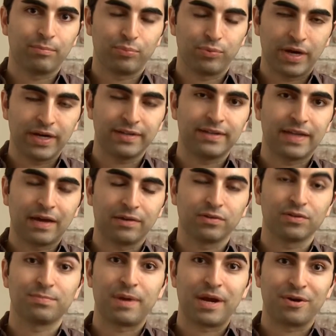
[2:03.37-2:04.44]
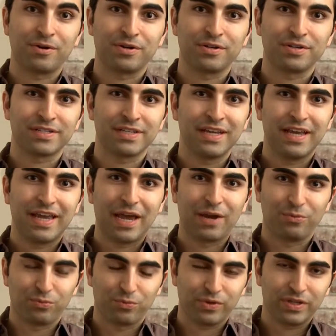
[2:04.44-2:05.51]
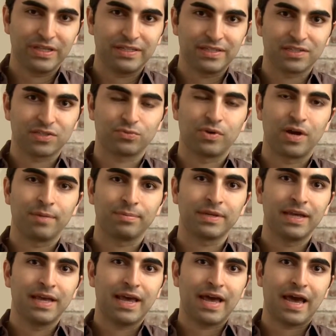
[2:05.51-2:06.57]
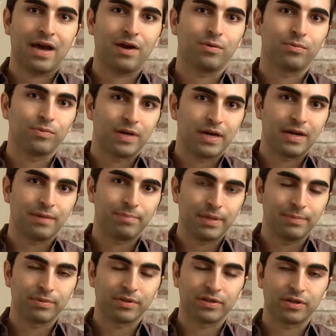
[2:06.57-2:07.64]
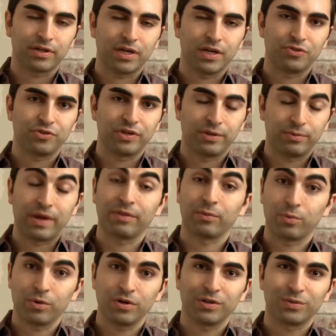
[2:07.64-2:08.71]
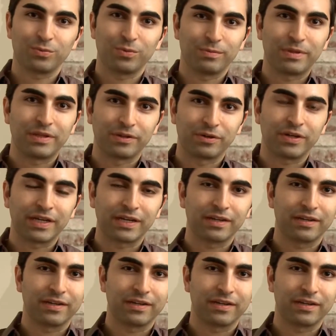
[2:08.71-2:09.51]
break down those barriers and really disrupt how people in our country and around the world will be learning.